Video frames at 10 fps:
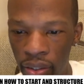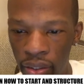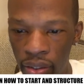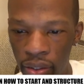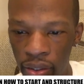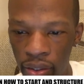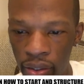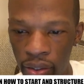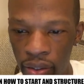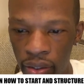
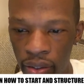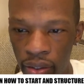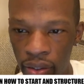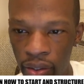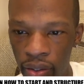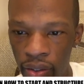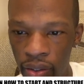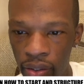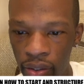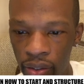
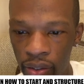(no one is talking)